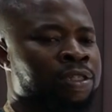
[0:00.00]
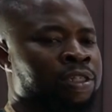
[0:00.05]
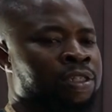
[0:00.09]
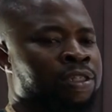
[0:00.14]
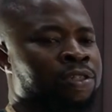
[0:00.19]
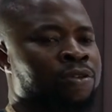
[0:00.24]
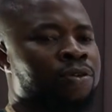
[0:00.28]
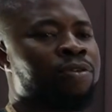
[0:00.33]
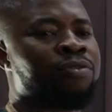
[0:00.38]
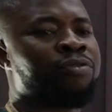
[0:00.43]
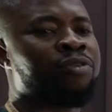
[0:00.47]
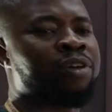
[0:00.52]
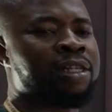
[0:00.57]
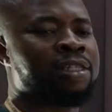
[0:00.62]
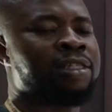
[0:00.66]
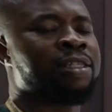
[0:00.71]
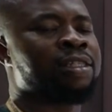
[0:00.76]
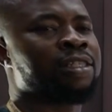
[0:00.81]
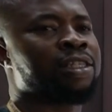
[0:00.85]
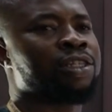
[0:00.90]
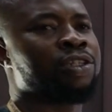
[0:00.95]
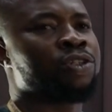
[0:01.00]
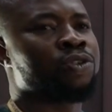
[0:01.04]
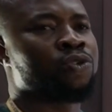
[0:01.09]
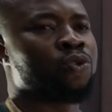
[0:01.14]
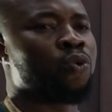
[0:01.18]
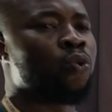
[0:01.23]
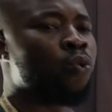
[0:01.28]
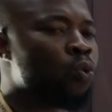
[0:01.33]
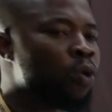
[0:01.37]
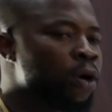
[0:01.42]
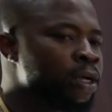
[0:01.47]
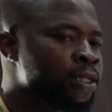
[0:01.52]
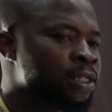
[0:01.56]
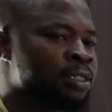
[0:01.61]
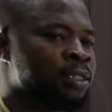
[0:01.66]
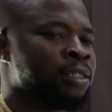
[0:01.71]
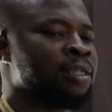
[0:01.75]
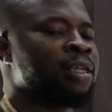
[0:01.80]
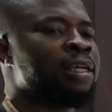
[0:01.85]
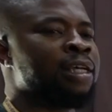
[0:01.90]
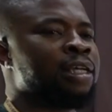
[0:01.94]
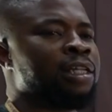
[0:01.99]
it converts it into what